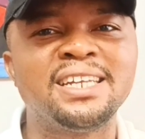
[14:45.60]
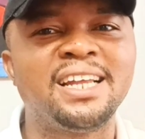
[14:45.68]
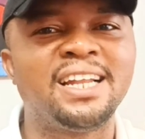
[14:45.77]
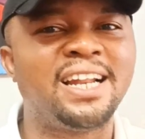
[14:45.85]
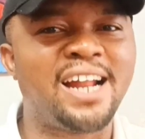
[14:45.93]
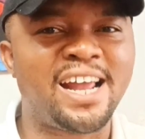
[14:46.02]

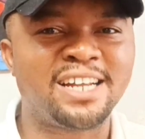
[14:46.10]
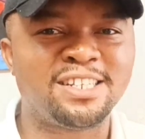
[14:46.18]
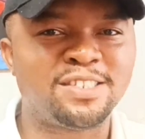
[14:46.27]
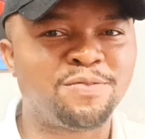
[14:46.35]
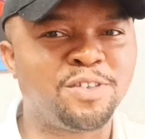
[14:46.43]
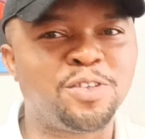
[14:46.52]
like this
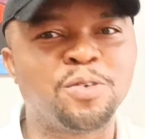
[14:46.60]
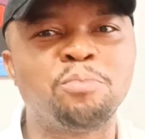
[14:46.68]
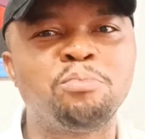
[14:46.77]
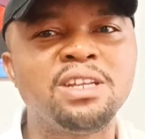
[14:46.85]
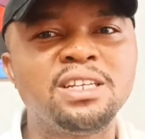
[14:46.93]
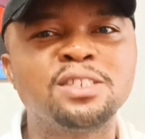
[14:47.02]
video.
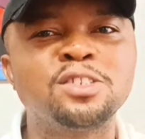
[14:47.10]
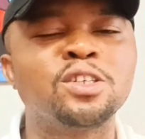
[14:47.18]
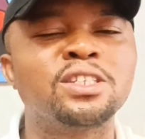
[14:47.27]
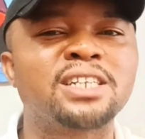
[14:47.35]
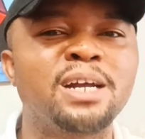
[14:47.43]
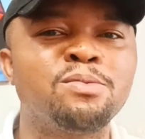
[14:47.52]
Please
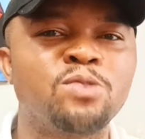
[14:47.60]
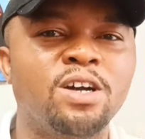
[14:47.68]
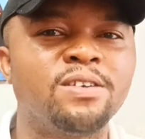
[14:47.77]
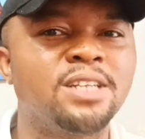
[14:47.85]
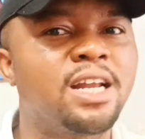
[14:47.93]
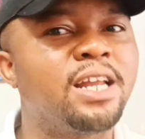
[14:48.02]
subscribe to our
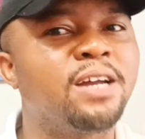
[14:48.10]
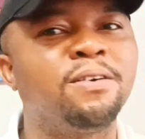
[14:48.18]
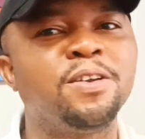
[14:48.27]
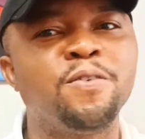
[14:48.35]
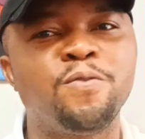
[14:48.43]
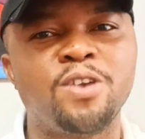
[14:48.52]
channel
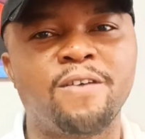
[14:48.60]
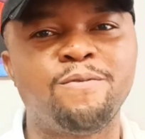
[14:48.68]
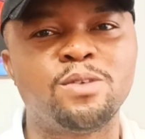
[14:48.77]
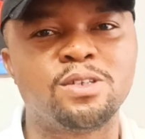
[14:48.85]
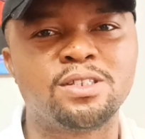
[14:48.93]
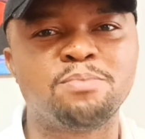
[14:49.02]
if you have
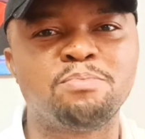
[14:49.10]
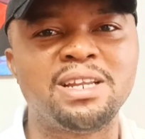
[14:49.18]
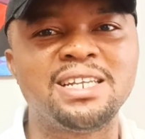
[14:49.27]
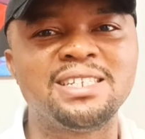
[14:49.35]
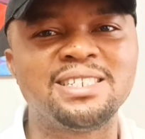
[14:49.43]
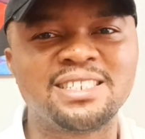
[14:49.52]
not.
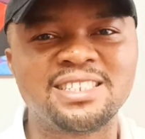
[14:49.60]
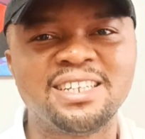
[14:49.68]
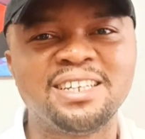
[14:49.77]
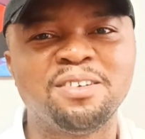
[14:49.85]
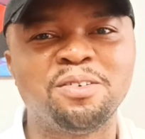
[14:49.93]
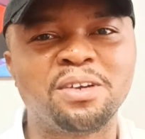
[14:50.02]
Please,
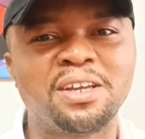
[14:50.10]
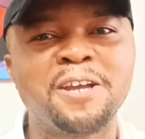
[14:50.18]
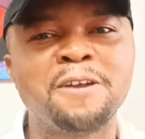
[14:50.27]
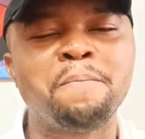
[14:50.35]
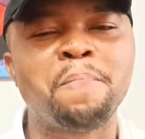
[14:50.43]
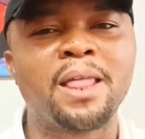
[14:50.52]
Okay,
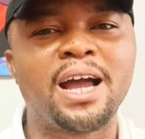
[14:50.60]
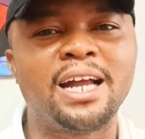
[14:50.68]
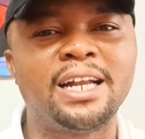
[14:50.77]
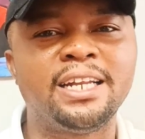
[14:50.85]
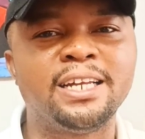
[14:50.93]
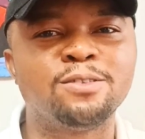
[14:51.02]

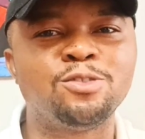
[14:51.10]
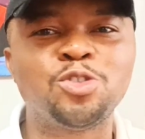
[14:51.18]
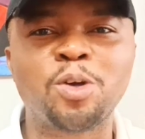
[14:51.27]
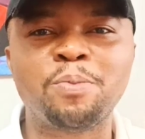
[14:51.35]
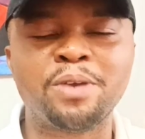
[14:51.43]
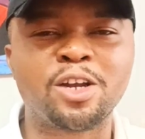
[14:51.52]
and
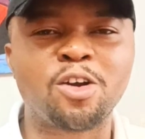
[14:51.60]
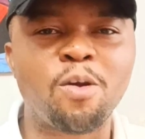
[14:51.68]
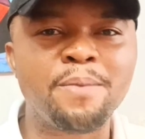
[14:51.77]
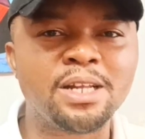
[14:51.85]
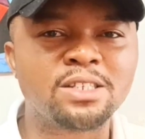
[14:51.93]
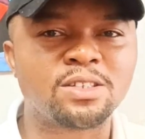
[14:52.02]
drop a
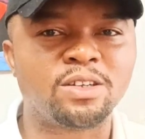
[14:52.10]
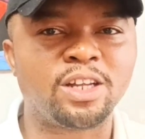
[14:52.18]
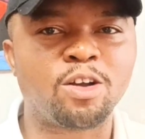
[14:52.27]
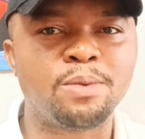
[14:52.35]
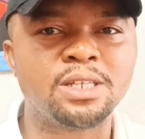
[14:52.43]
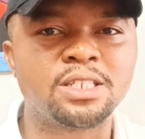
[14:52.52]
comment on the
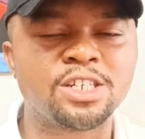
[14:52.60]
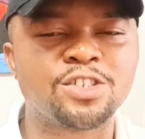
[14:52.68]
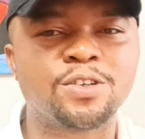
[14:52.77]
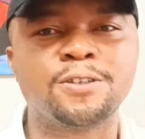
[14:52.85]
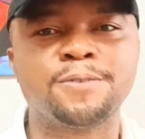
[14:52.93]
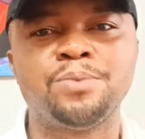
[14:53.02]
comment
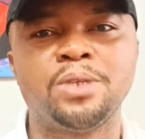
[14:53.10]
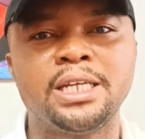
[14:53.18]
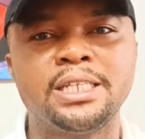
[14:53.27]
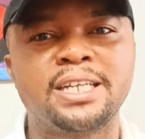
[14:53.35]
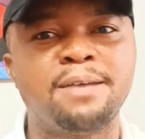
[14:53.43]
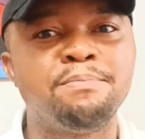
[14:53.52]
section. It
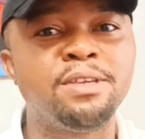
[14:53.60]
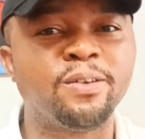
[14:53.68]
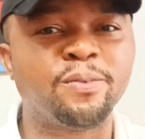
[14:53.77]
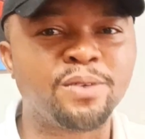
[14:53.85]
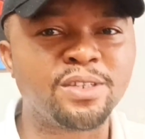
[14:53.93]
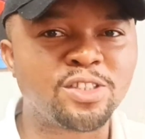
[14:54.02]
can be a
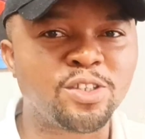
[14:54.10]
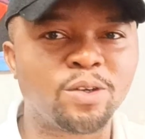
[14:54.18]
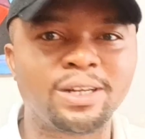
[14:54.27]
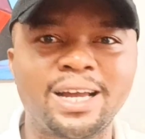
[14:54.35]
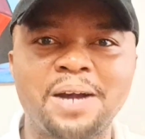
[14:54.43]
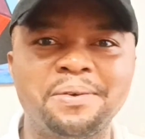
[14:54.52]
question,
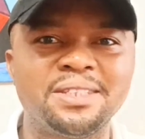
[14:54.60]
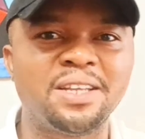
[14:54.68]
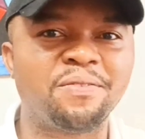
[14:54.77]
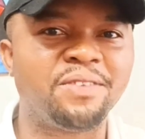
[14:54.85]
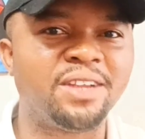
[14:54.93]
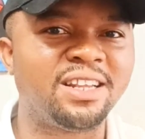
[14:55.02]
I will
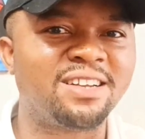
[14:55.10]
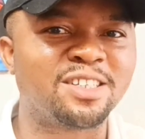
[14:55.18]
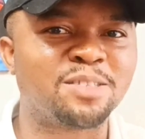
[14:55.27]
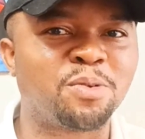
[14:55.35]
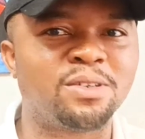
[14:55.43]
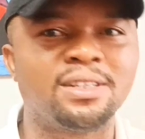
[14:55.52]
definitely
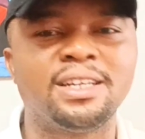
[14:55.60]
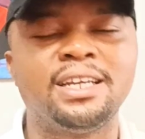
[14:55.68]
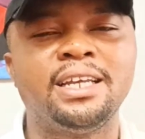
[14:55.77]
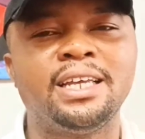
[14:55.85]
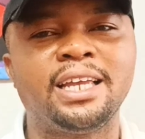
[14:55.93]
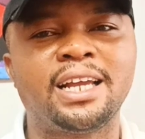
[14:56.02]
respond.
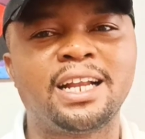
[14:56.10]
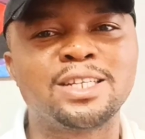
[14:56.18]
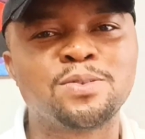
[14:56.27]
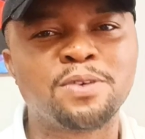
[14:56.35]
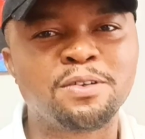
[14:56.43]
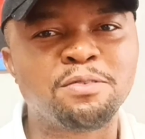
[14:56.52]
It can as
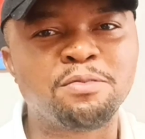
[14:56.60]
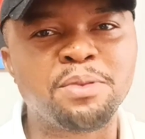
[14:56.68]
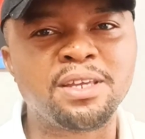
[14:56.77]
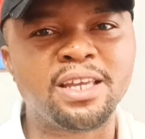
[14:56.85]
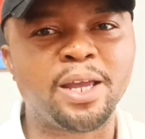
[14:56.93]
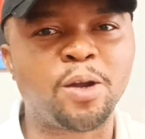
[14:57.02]
well be
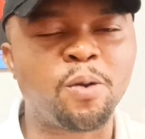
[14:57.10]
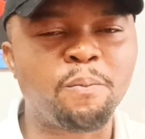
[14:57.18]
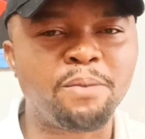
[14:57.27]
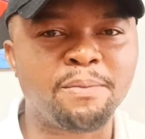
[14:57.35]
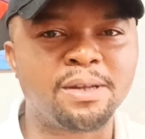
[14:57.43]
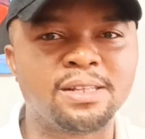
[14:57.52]
a
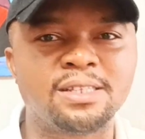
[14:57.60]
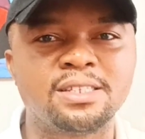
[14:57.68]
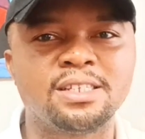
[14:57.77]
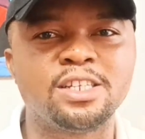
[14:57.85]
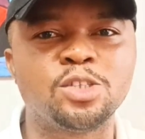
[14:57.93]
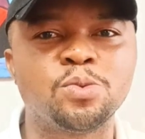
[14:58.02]
compliment.
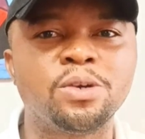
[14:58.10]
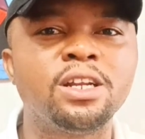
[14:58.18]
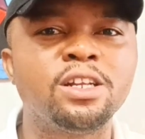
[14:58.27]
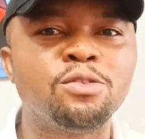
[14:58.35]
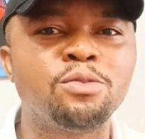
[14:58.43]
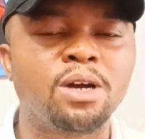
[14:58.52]
It really
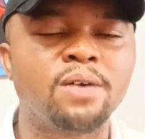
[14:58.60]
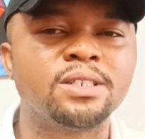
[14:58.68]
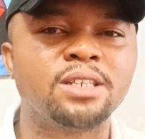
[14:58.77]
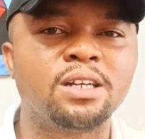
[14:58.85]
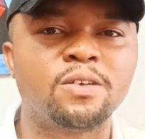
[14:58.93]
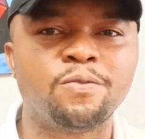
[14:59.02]
do our
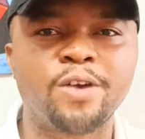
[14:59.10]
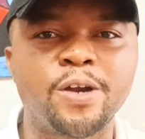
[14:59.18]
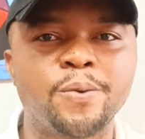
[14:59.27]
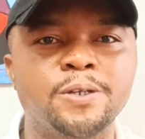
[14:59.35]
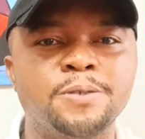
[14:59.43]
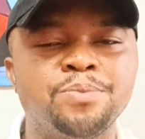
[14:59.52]
channel very
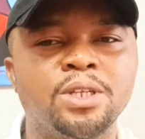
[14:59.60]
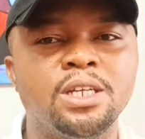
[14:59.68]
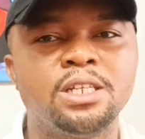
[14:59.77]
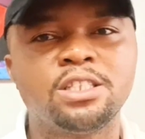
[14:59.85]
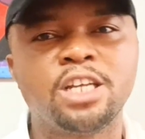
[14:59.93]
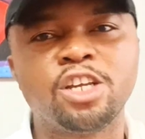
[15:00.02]
well.
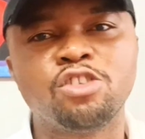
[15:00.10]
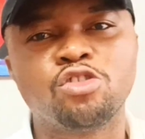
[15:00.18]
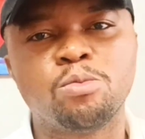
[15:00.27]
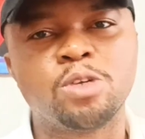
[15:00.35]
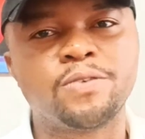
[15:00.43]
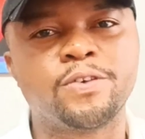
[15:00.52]
Thank you so
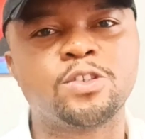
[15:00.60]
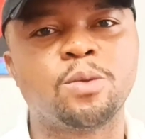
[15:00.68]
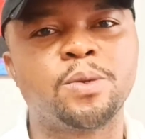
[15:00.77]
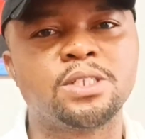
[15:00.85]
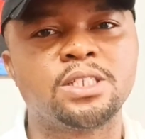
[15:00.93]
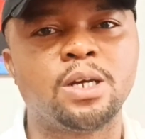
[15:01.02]
much for supporting our